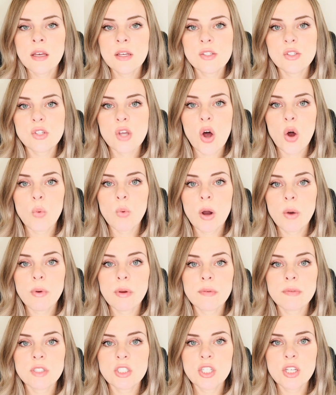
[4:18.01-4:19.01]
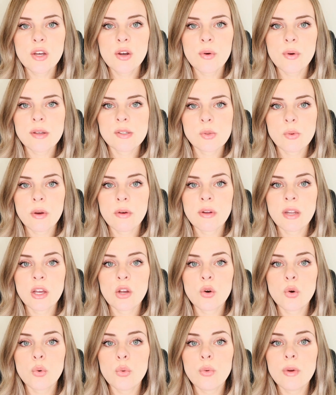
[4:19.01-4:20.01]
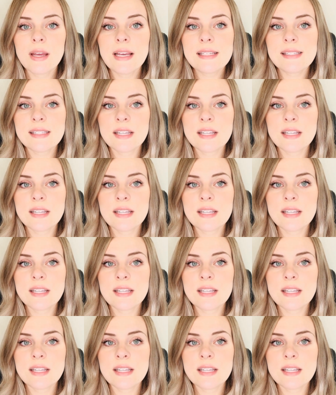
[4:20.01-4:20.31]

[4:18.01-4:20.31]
So what we would do is we would increase